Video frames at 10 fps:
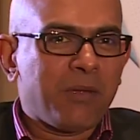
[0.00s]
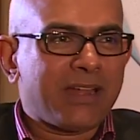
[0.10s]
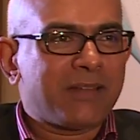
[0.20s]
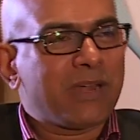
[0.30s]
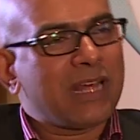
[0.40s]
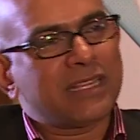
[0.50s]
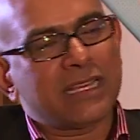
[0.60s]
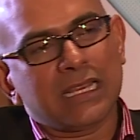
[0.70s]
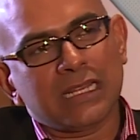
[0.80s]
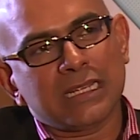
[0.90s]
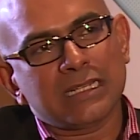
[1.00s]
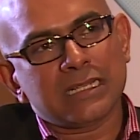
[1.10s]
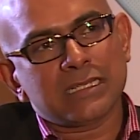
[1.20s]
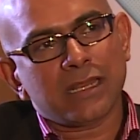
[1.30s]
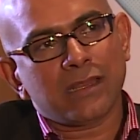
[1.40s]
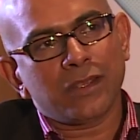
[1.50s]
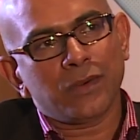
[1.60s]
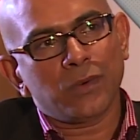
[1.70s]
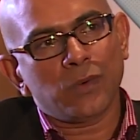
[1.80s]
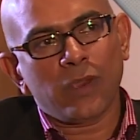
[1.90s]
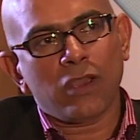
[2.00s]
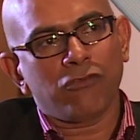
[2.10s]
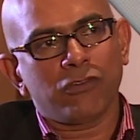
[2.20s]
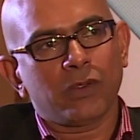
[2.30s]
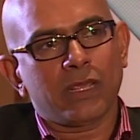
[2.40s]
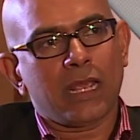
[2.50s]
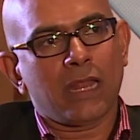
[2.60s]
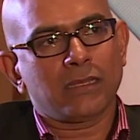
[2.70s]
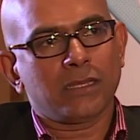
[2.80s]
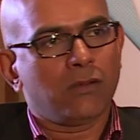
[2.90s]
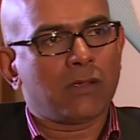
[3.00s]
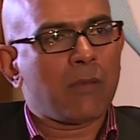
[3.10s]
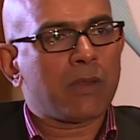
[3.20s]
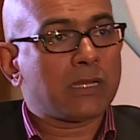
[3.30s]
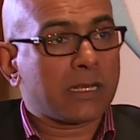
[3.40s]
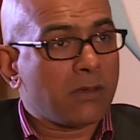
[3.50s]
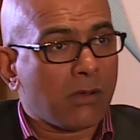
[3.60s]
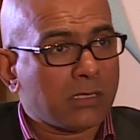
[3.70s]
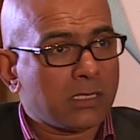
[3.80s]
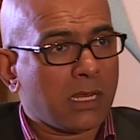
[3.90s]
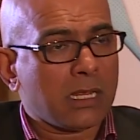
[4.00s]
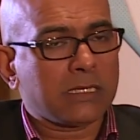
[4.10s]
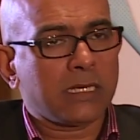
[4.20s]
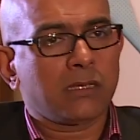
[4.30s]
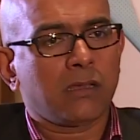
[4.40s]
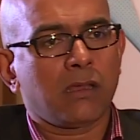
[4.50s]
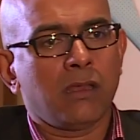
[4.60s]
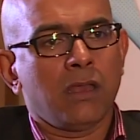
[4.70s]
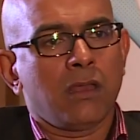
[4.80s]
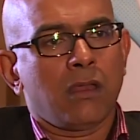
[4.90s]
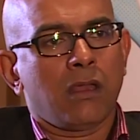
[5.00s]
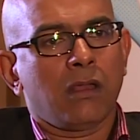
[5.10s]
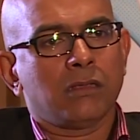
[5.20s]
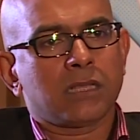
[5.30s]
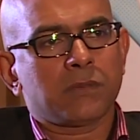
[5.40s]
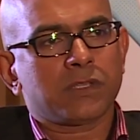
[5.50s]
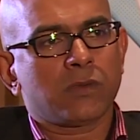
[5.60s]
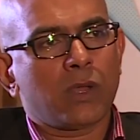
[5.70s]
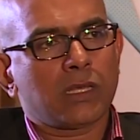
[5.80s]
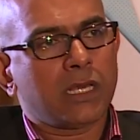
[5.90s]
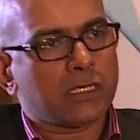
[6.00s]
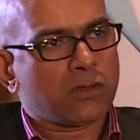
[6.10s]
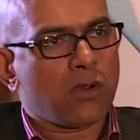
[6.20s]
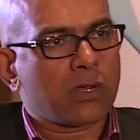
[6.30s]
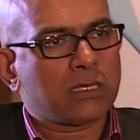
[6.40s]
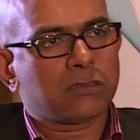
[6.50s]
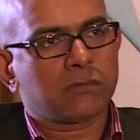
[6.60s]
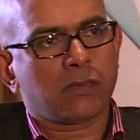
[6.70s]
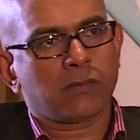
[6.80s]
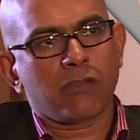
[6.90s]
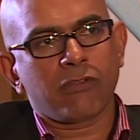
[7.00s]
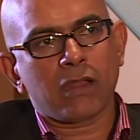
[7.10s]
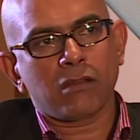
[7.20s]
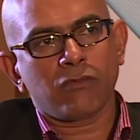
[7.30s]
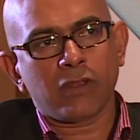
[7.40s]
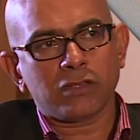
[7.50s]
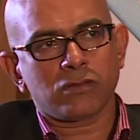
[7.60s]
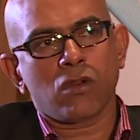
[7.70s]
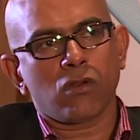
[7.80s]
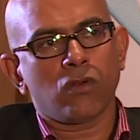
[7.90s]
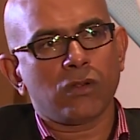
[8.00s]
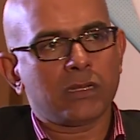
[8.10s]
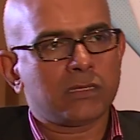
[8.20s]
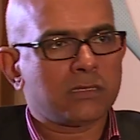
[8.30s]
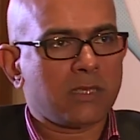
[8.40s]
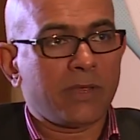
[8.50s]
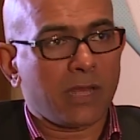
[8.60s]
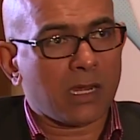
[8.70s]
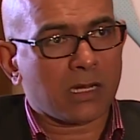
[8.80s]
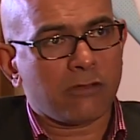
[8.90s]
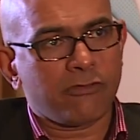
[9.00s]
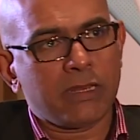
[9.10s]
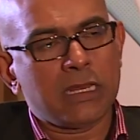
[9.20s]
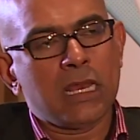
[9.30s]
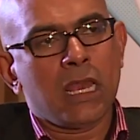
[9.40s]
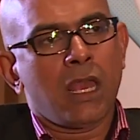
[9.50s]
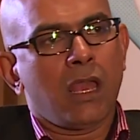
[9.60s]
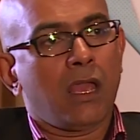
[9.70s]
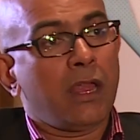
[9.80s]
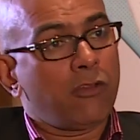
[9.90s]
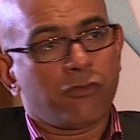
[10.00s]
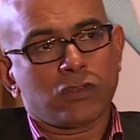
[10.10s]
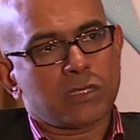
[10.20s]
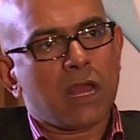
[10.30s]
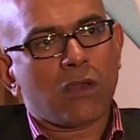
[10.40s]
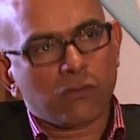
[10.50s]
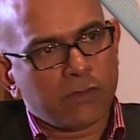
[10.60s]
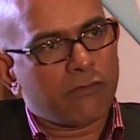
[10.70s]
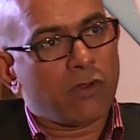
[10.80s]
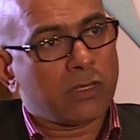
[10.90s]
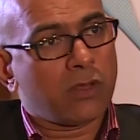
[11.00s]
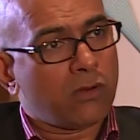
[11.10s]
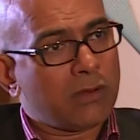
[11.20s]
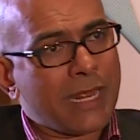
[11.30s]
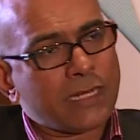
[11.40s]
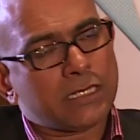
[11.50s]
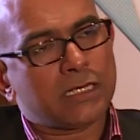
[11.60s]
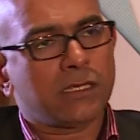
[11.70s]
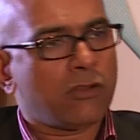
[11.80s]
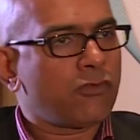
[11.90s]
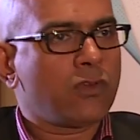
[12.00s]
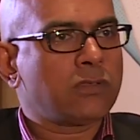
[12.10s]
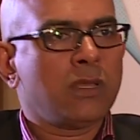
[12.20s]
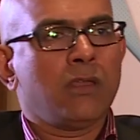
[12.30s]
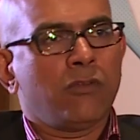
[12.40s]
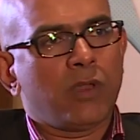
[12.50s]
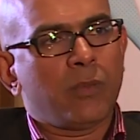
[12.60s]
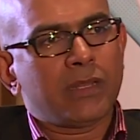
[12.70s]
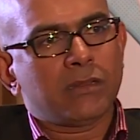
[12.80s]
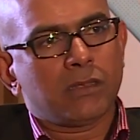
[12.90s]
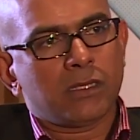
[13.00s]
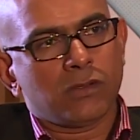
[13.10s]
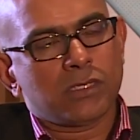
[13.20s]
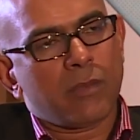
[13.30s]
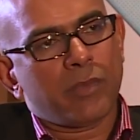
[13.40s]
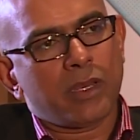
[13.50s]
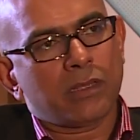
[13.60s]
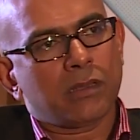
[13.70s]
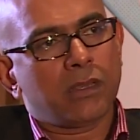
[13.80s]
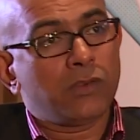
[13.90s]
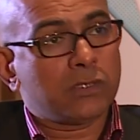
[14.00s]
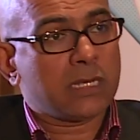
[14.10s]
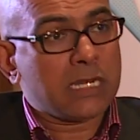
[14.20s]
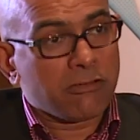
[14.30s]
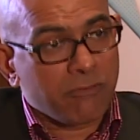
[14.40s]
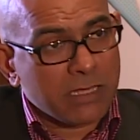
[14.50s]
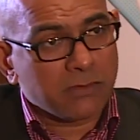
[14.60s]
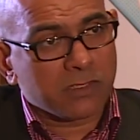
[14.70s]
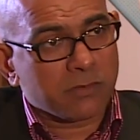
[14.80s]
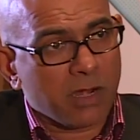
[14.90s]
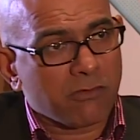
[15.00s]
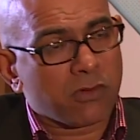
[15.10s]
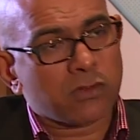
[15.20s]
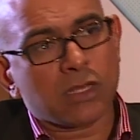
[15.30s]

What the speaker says: But I think it's a new way of looking at camera technology, and I think Samsung, where they are strong, is they have had a very strong hold in semiconductor field, and of course now they've got their own lenses, and of course we have been championing the user interface for smartphones.